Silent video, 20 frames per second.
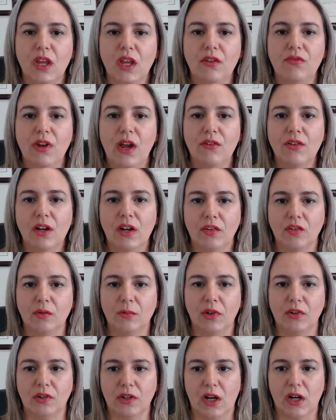if you have a
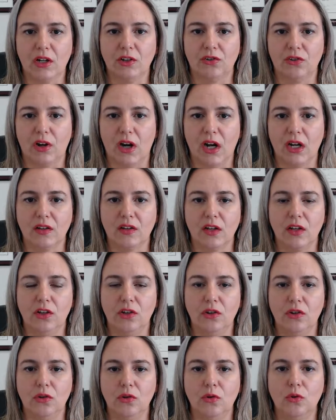customized contract,
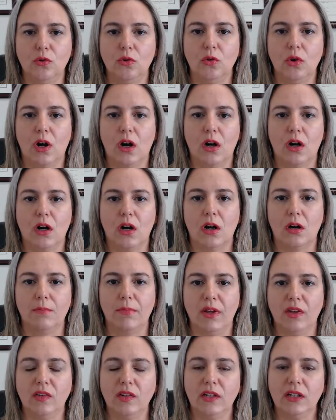you are
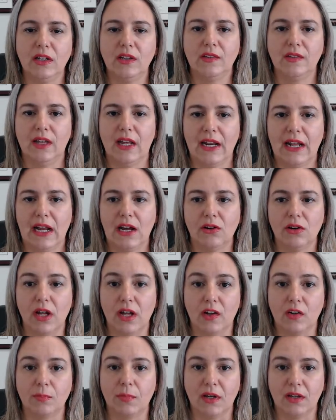basically setting out
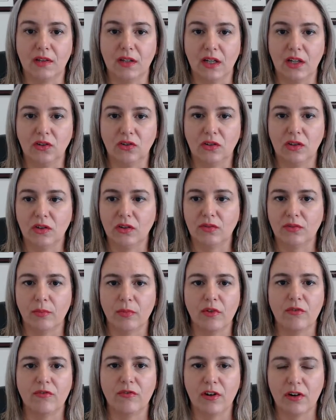expectations from
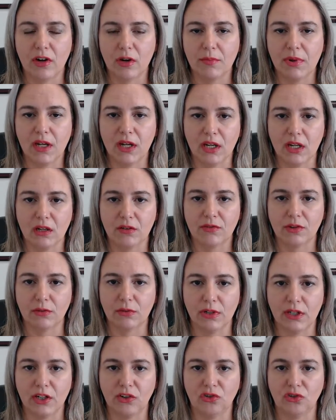the very beginning of your
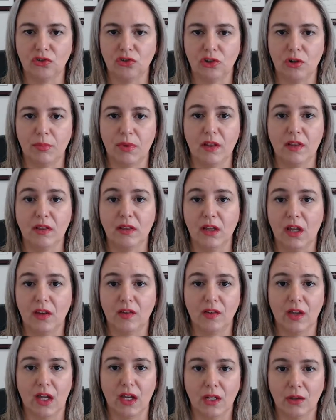relationship. And
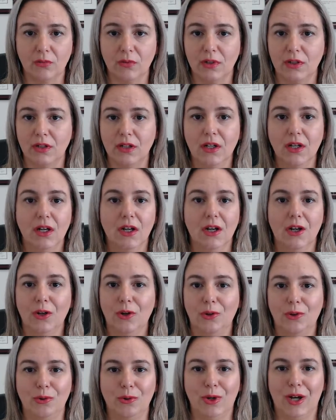as anyone
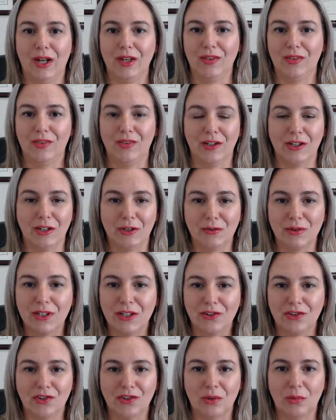who has studied
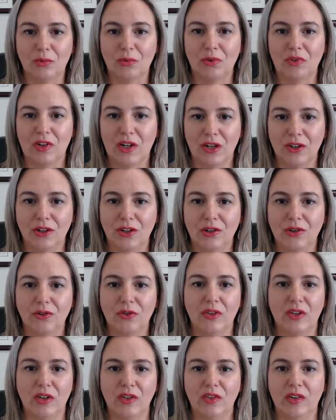relationships will tell
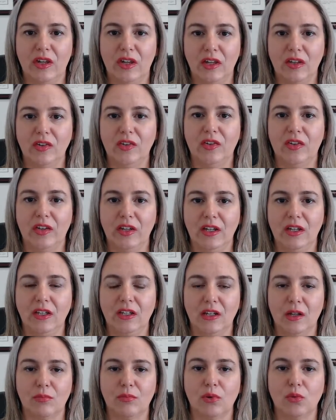you, this is the
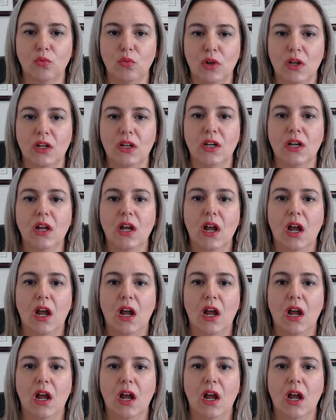number one